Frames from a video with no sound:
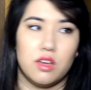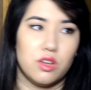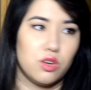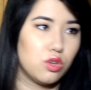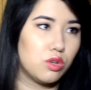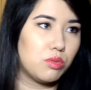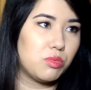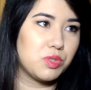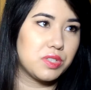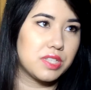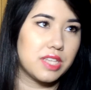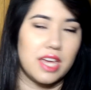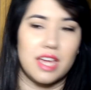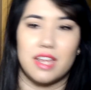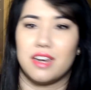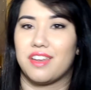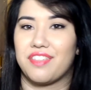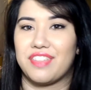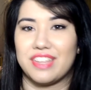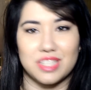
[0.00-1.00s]
normal
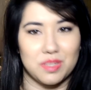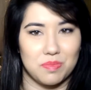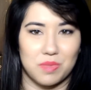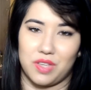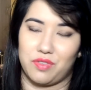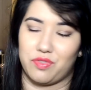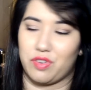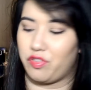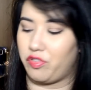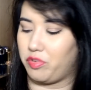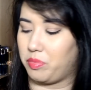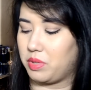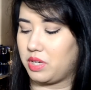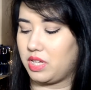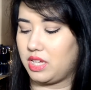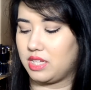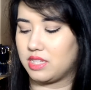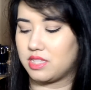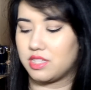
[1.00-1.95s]
skin, there's something for everybody.